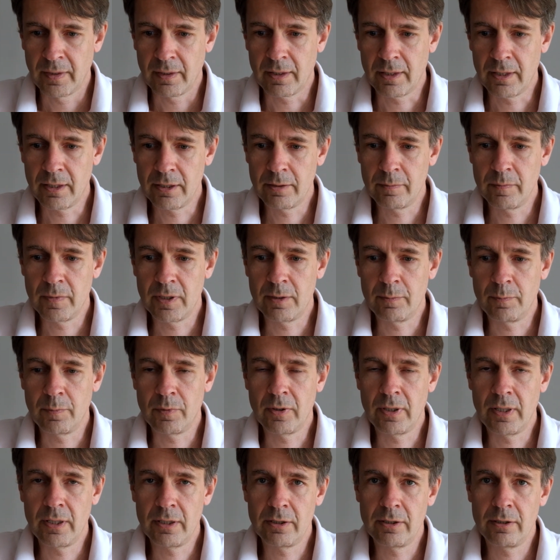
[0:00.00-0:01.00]
get some
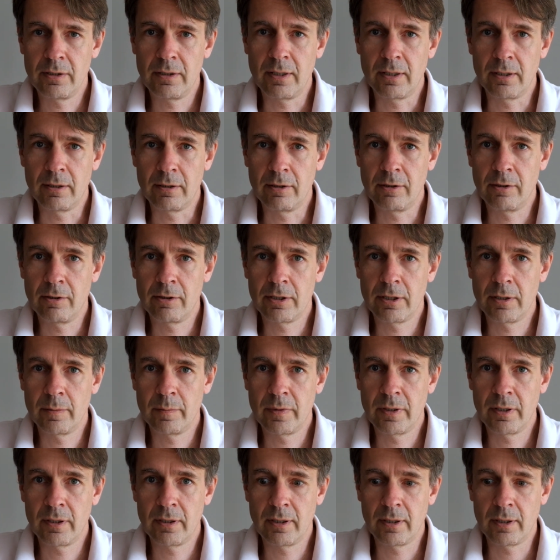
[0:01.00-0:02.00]
inspiration and learn
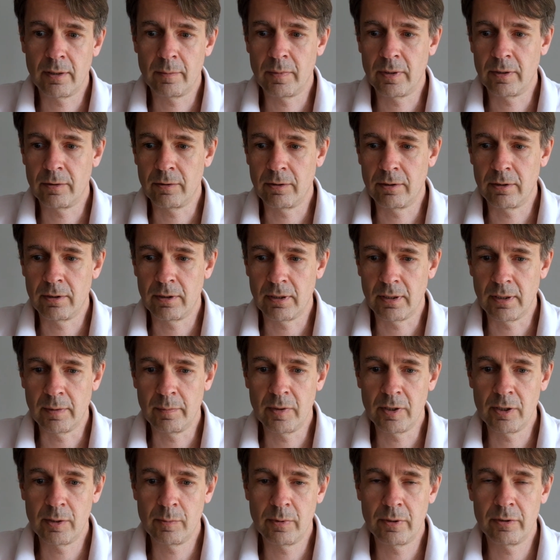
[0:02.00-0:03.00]
something about
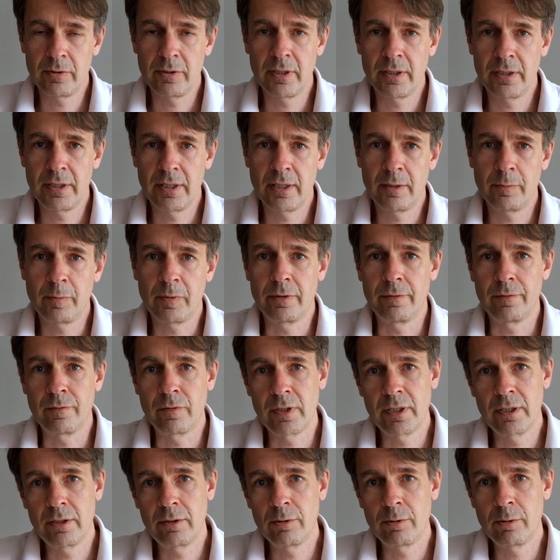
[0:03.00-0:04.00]
image processing with
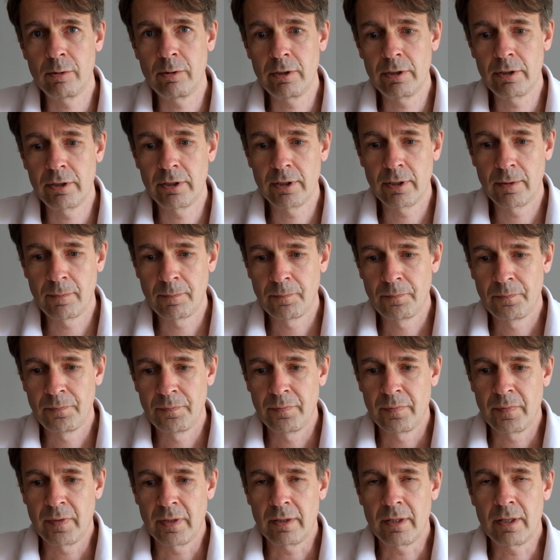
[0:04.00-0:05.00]
free tools,
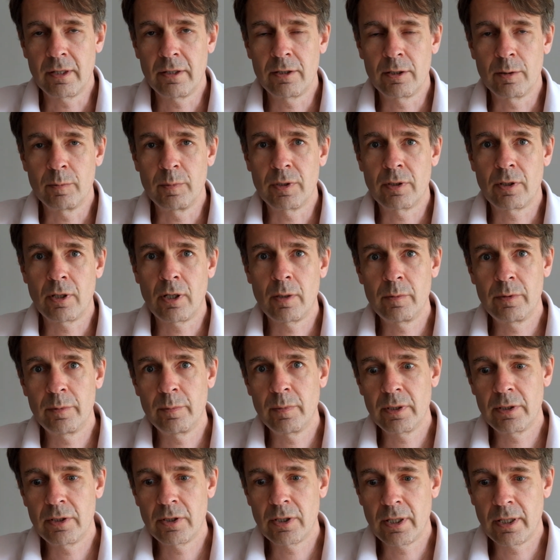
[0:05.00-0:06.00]
then subscribe to
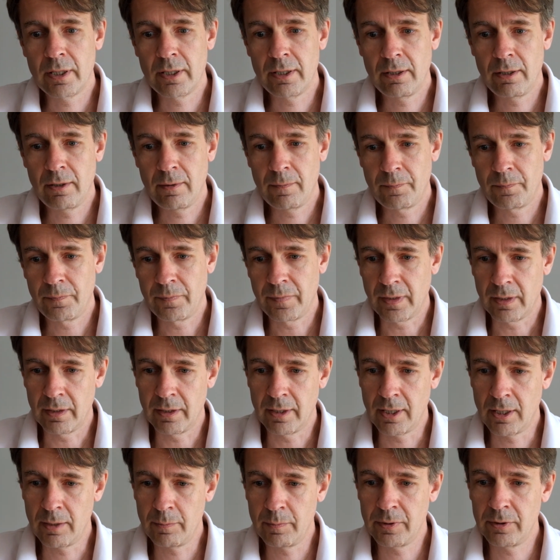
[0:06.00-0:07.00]
my channel and
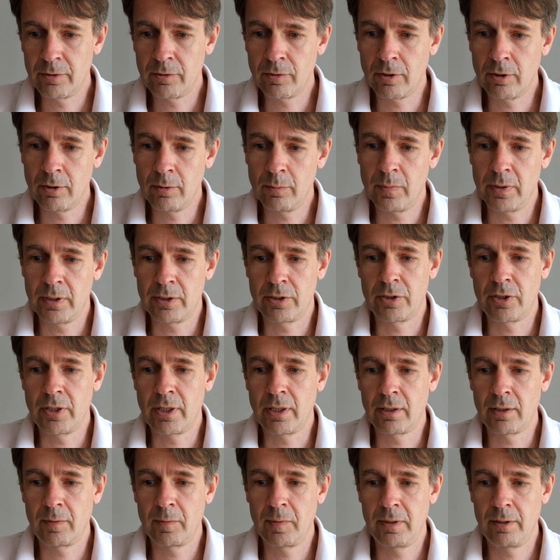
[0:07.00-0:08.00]
help it grow by
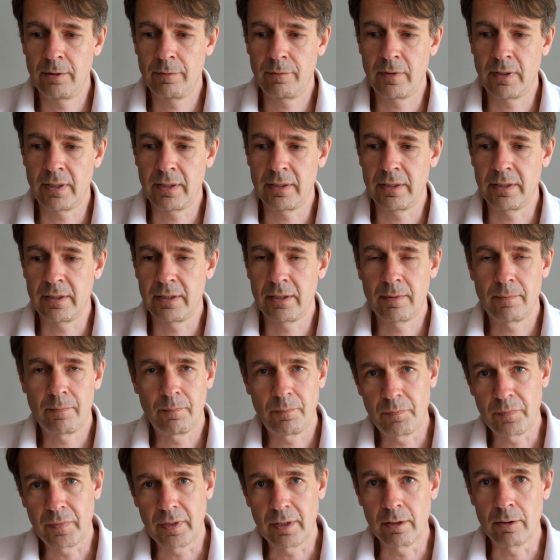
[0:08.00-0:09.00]
sharing with your friends.
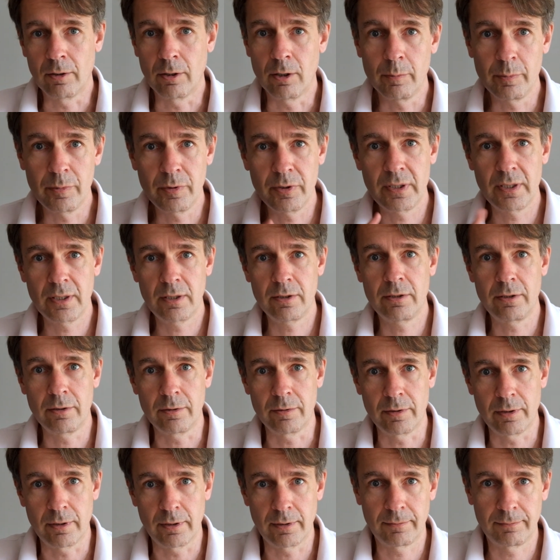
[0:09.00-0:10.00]
I hope to see you
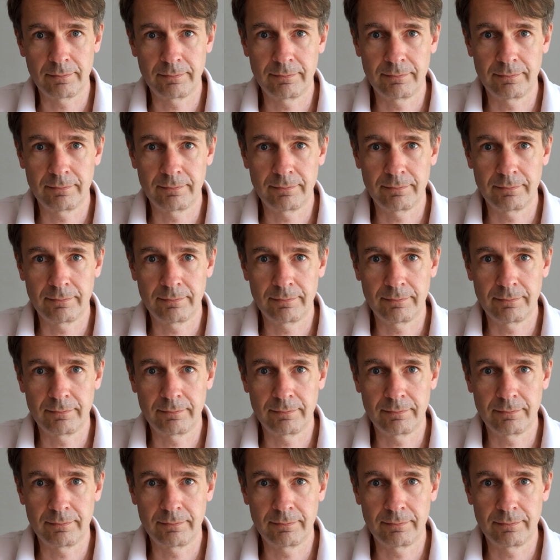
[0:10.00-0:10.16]
soon.